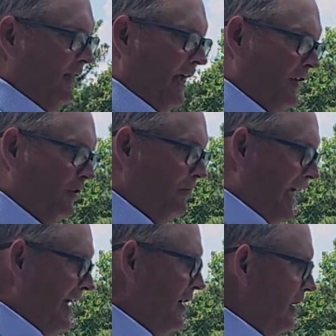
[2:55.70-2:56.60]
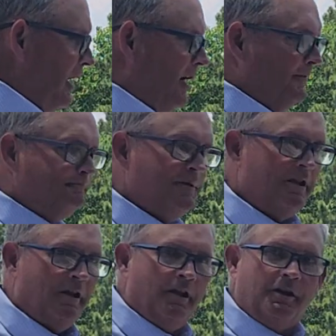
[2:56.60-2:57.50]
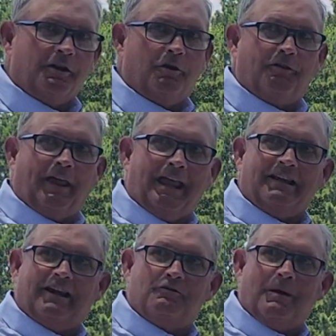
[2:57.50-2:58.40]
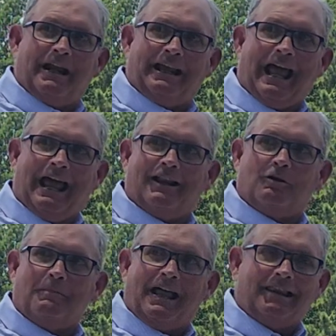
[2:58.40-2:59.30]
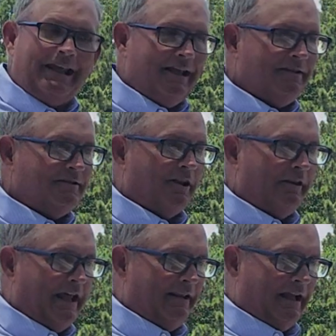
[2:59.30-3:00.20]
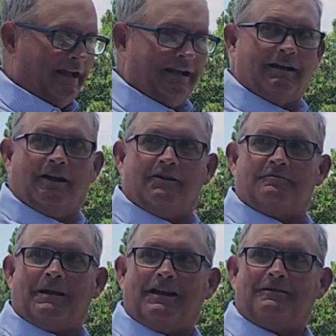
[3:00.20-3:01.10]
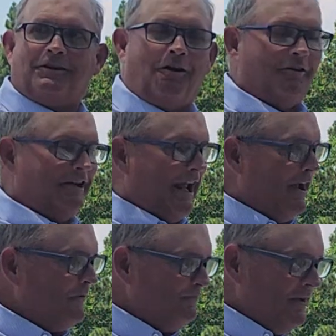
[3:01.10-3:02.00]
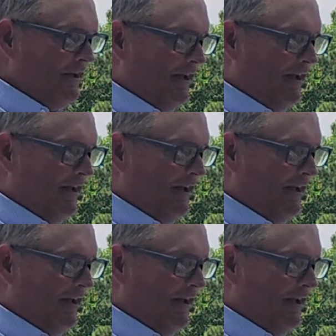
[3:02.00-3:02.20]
Thank you, Mayor. You thanked everybody I had on my list, so that kind of cuts my talk down.